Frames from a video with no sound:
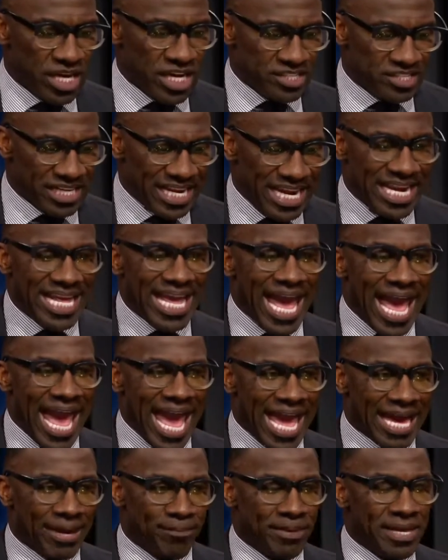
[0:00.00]
is any
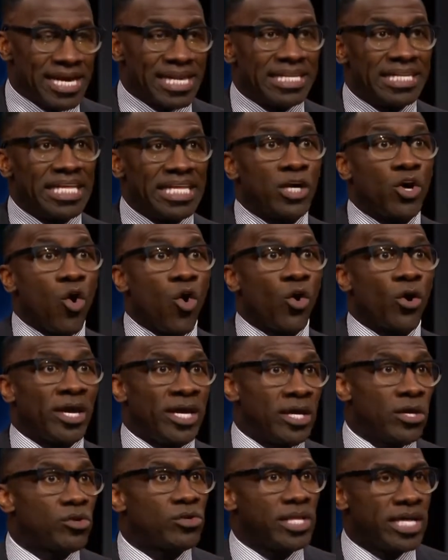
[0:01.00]
act, be it legal or
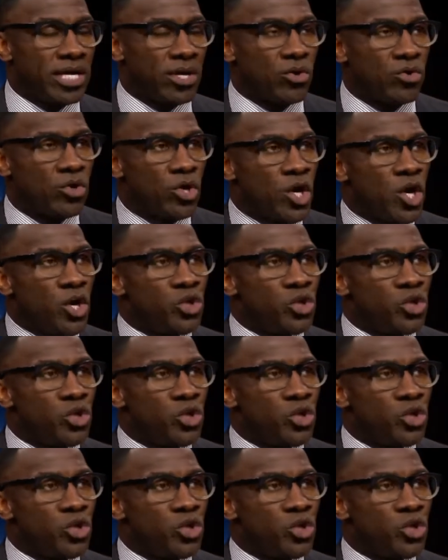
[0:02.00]
illegal,